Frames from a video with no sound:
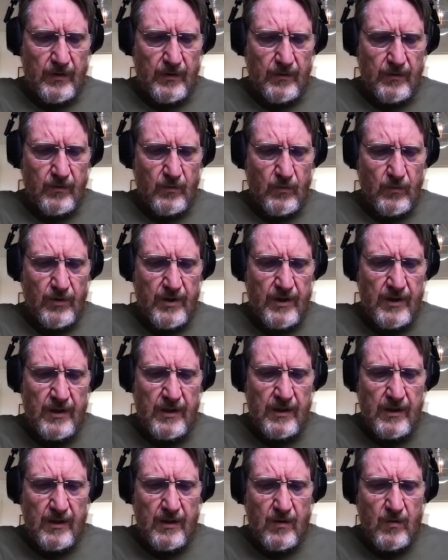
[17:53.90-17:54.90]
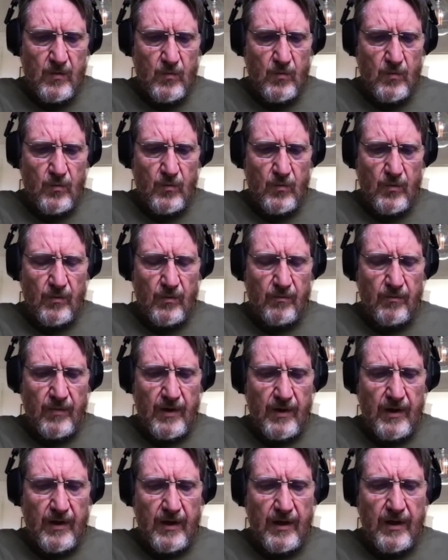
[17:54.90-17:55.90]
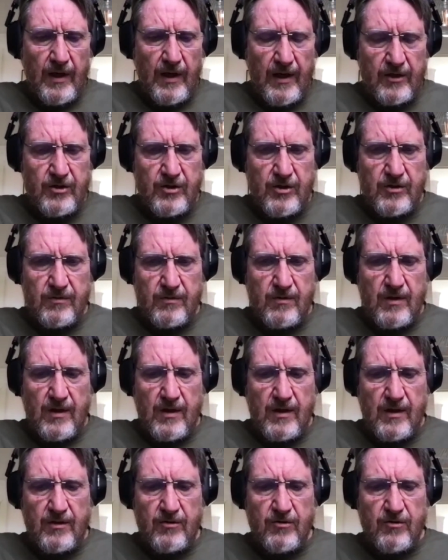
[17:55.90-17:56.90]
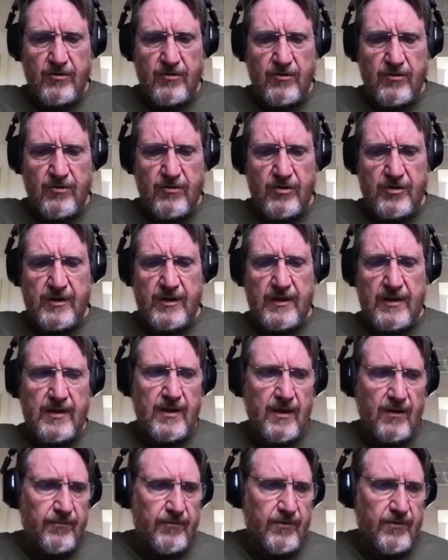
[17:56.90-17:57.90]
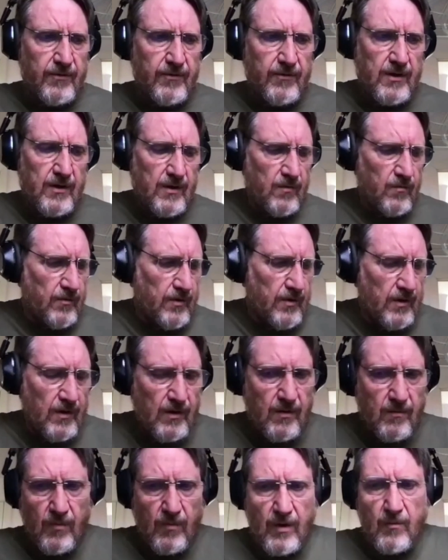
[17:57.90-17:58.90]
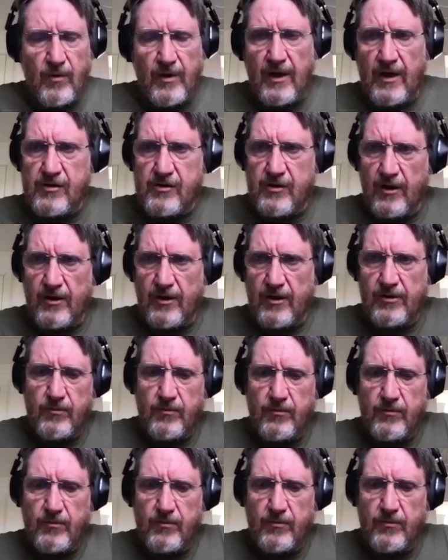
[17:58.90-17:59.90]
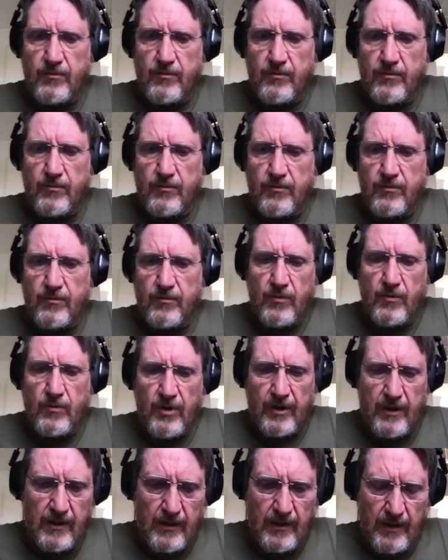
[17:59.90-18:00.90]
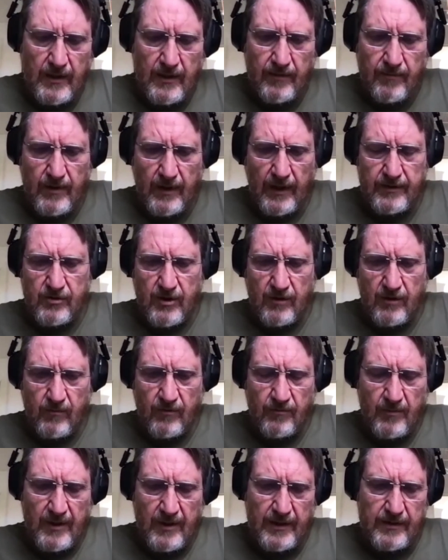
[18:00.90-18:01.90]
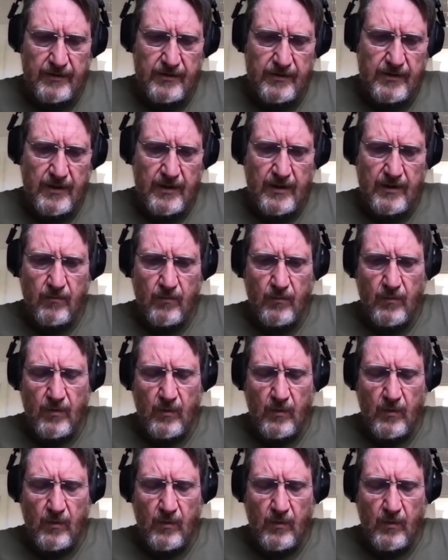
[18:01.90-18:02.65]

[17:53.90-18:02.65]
We actually, interestingly enough, when I started working at the Chamber of Mines, one